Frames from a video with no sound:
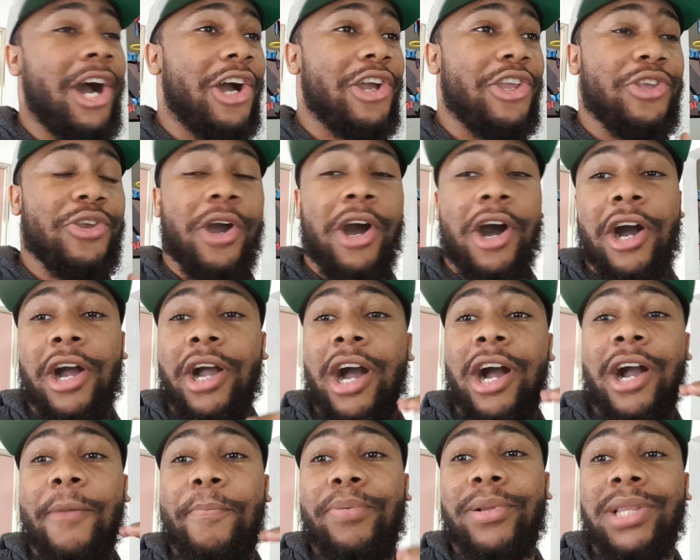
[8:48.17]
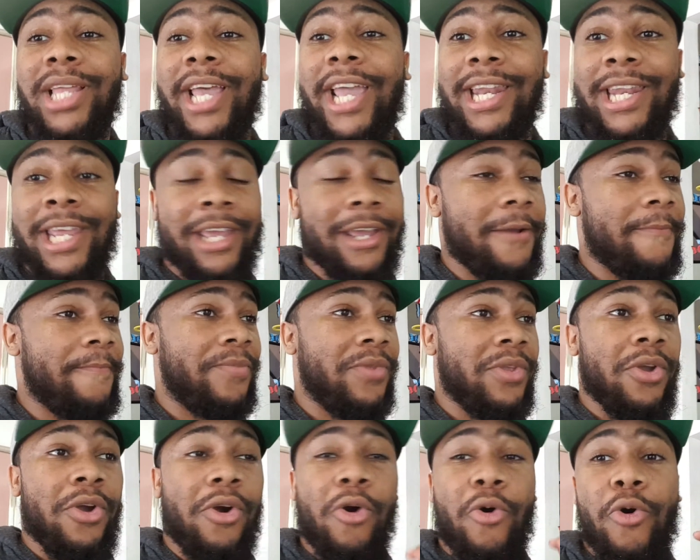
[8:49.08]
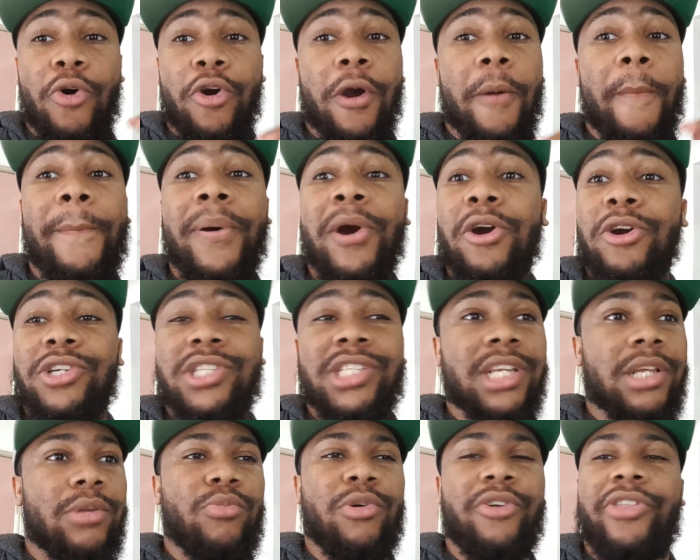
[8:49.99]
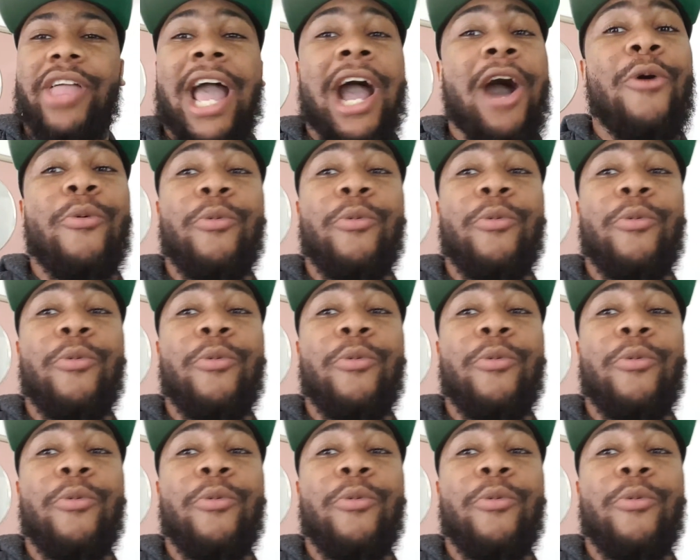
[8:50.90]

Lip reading: a planet or a person with